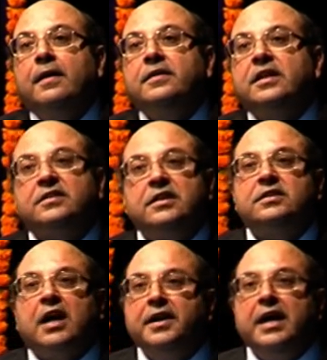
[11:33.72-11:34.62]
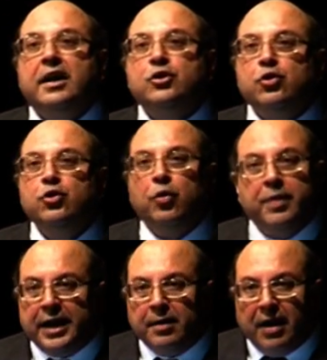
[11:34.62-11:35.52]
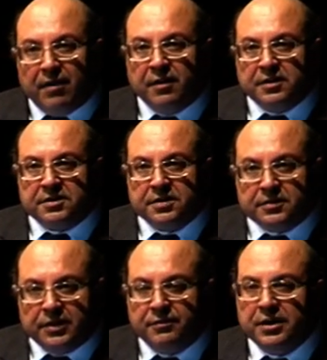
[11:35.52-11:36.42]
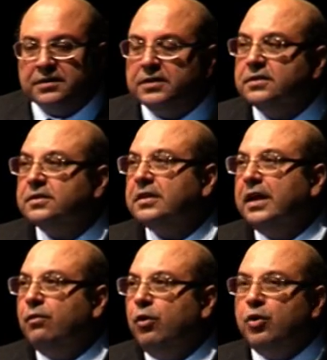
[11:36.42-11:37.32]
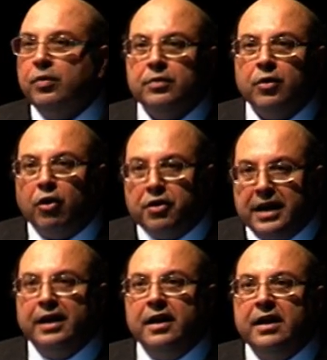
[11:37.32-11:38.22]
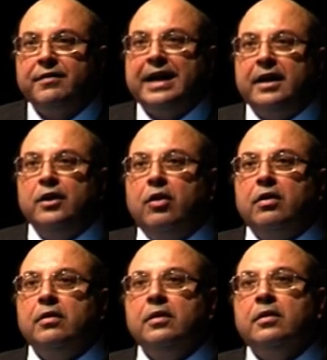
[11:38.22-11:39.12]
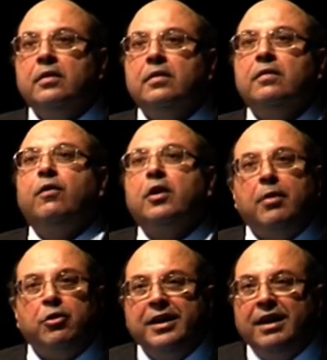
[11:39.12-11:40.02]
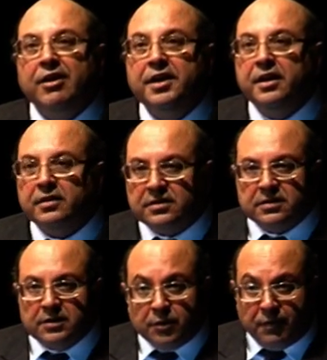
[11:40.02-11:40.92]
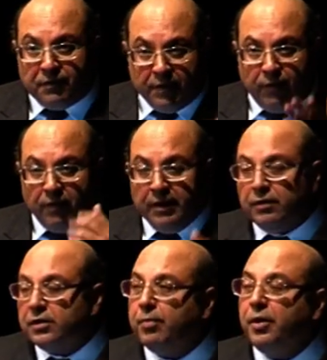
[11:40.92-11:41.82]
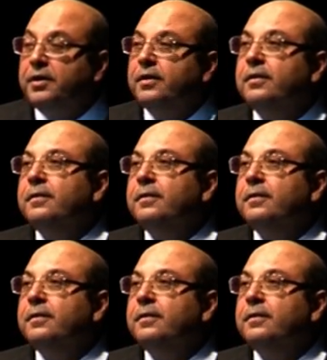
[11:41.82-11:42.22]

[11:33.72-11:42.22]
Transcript: Justice Kanya, as you know, became our first Chief Justice and would ordinarily have carried on for about 11 years. He was 54 when he was appointed.